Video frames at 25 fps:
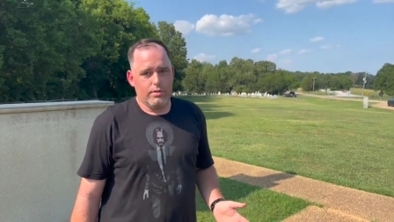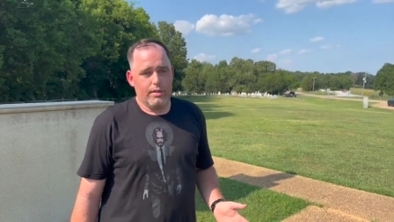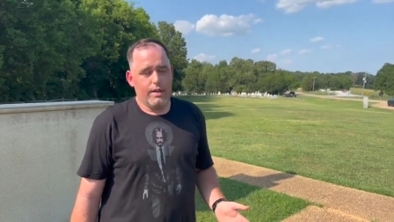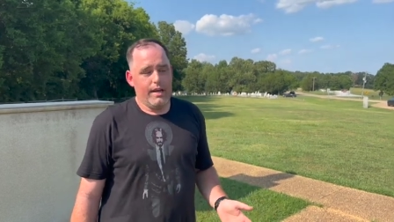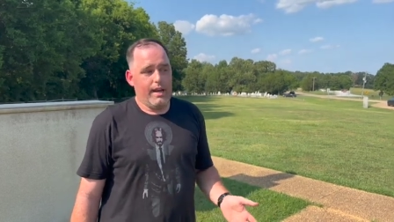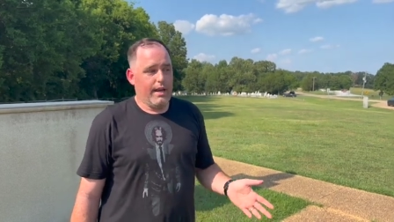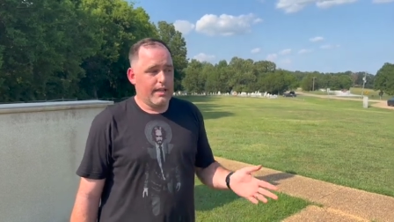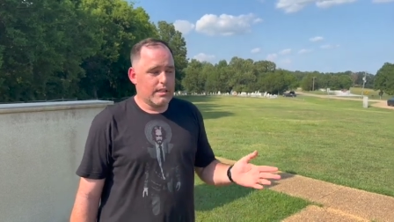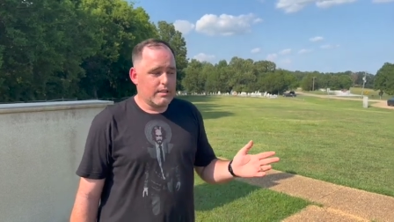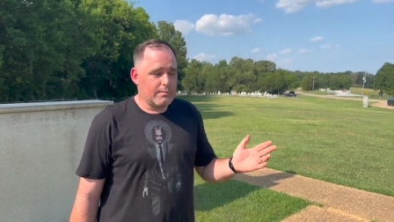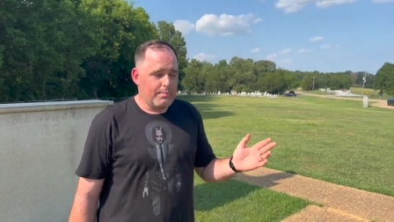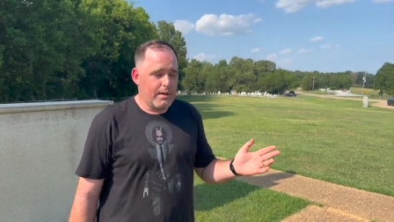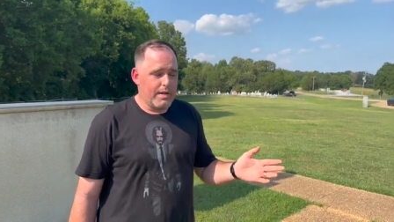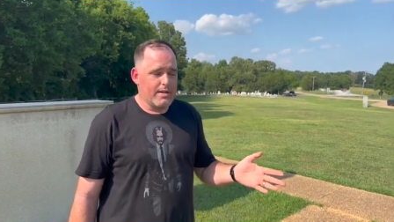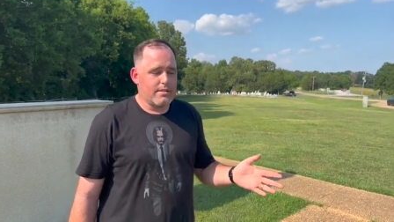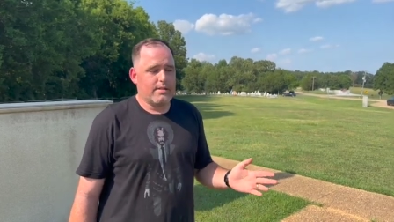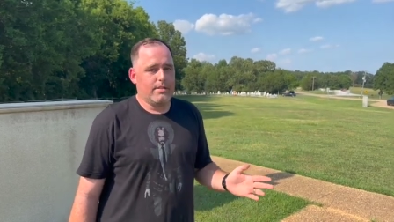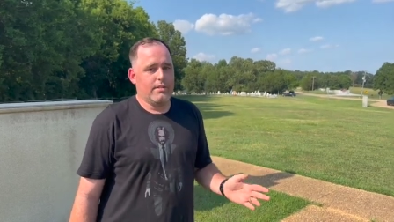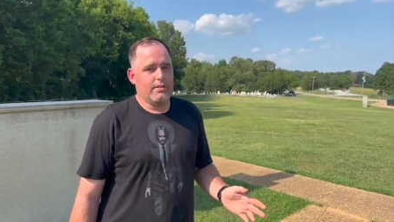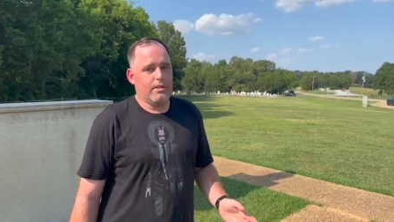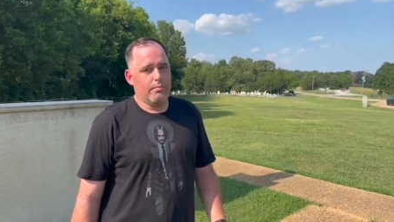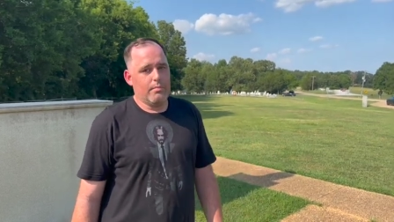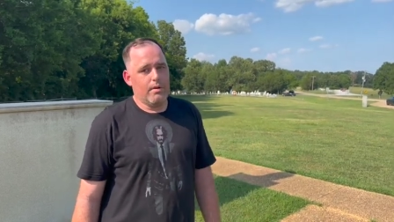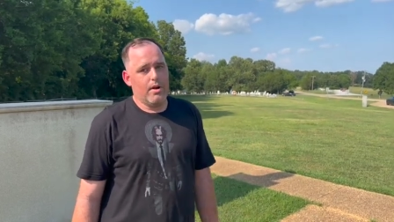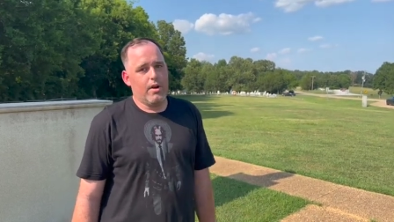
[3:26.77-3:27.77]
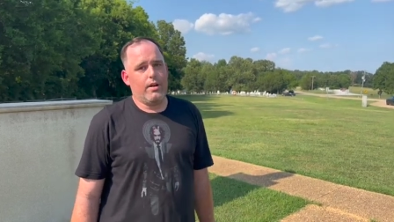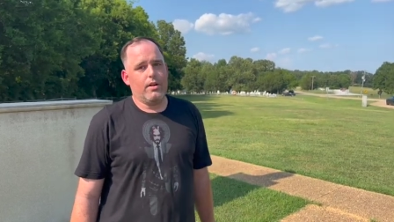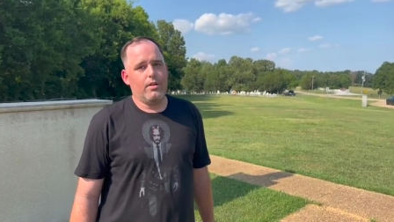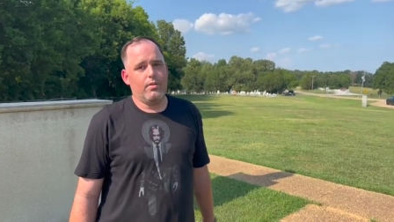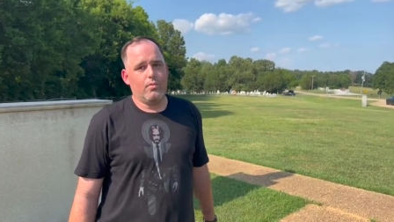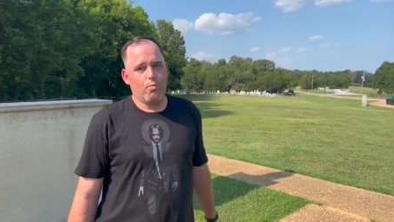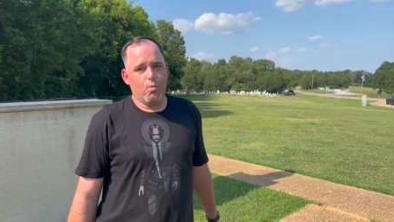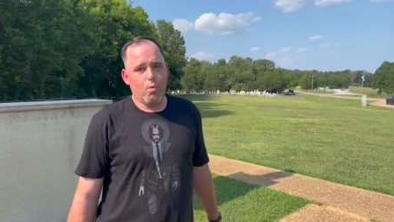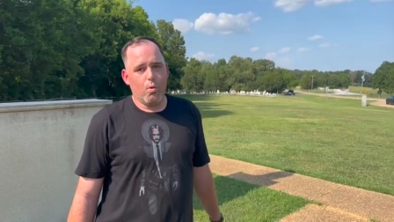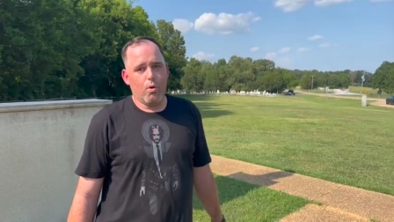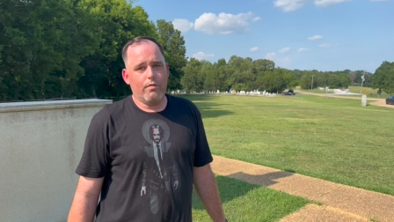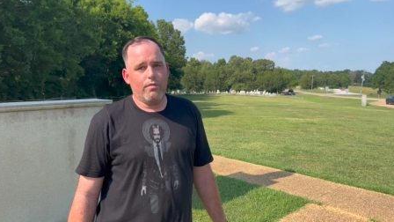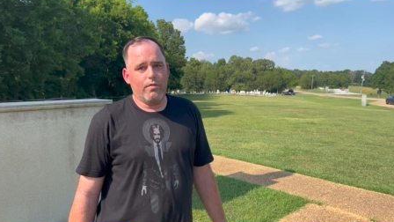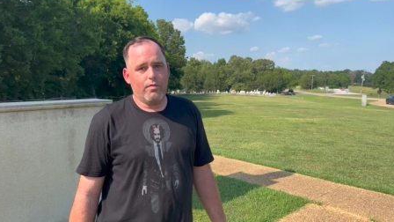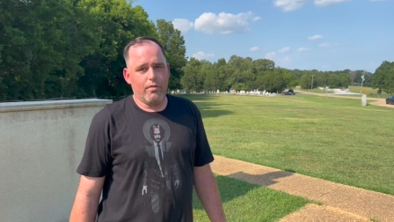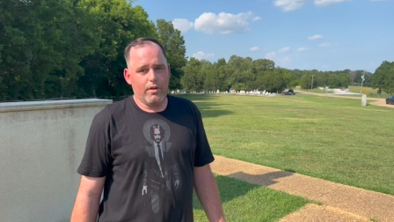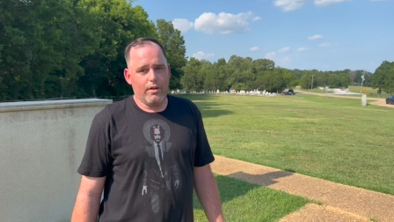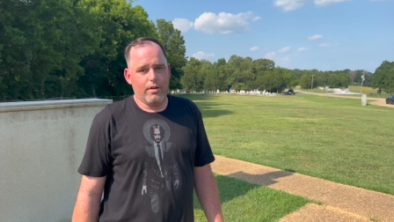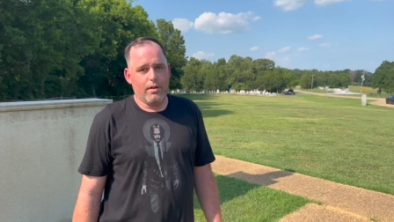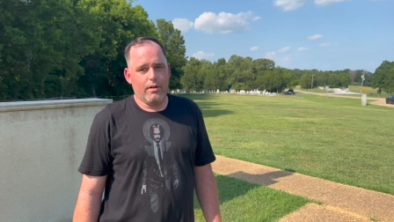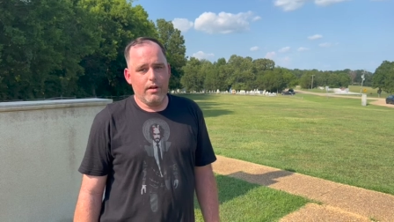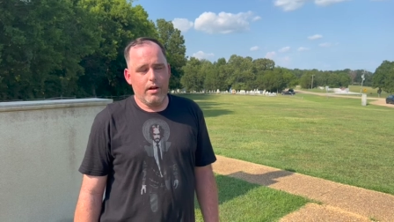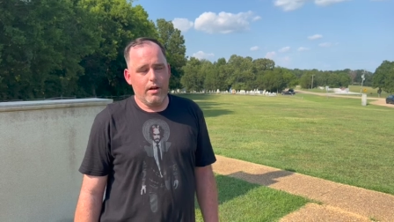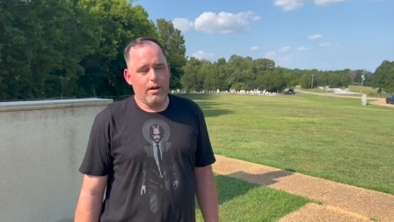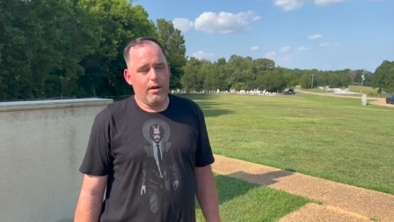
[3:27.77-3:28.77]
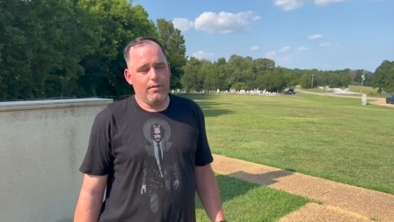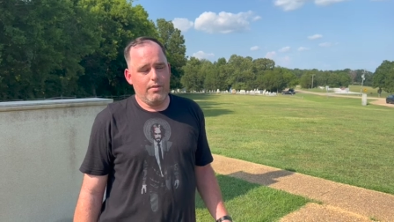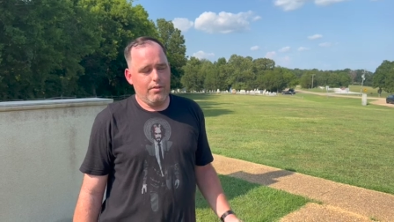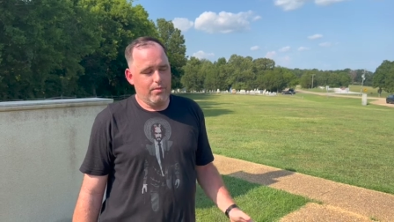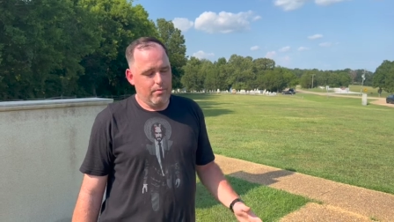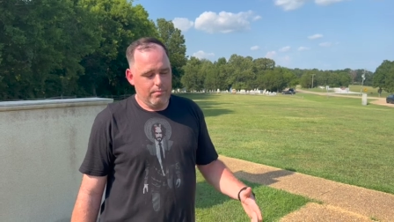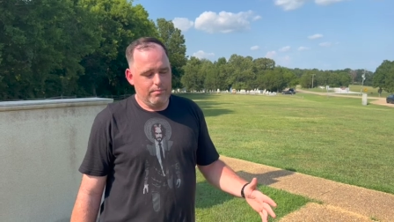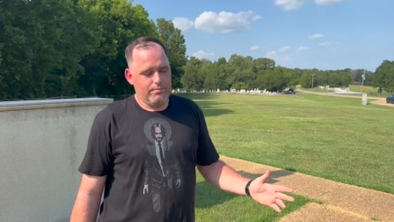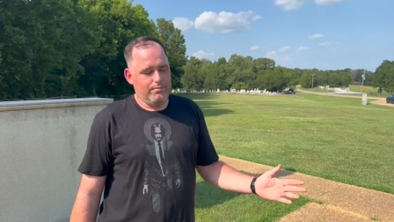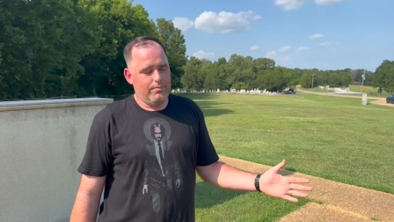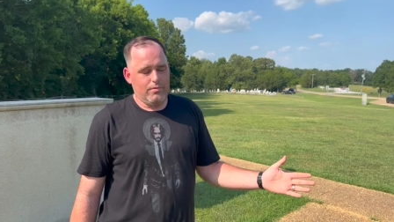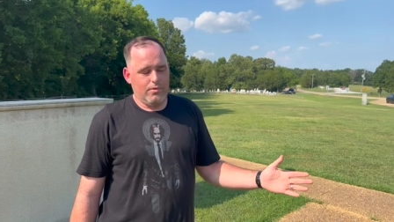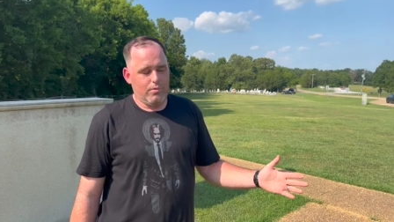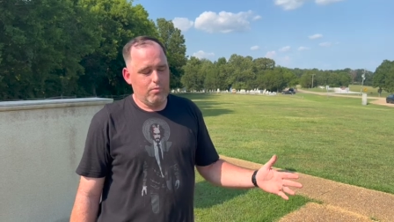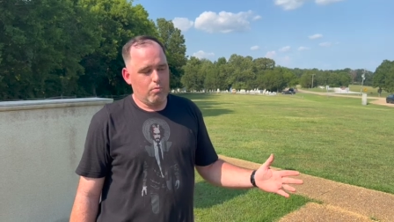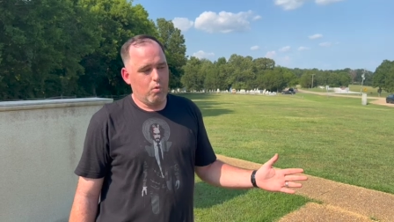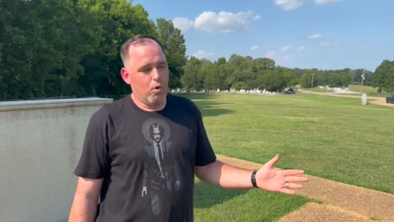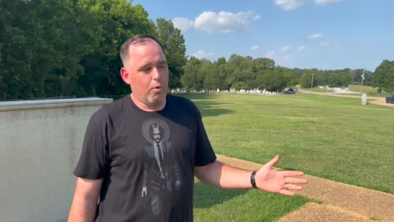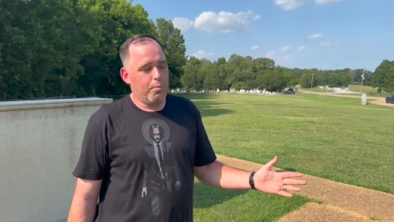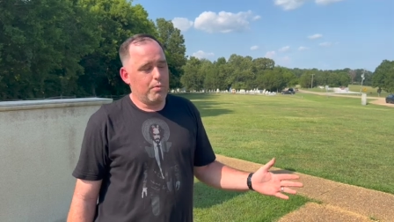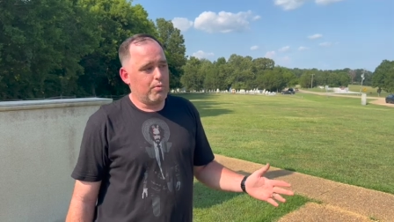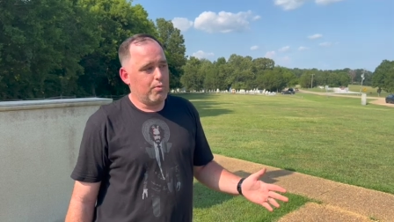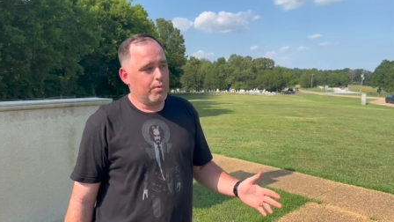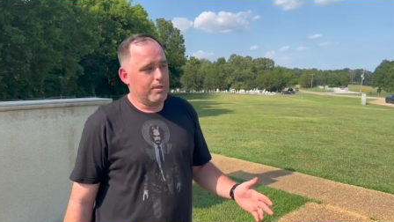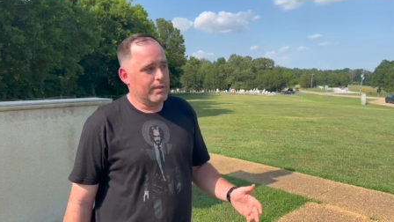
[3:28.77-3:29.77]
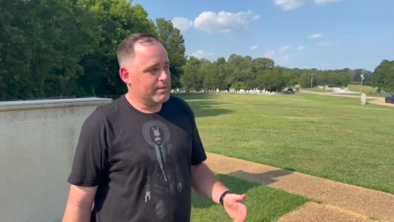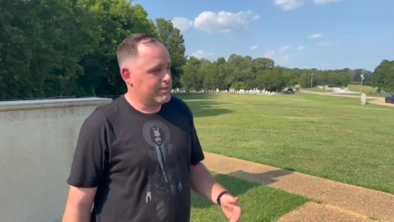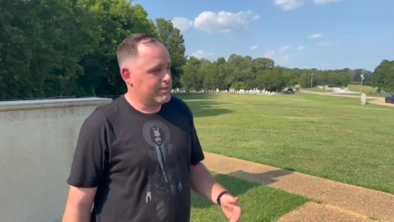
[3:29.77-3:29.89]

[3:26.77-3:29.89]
especially in the American war the war between the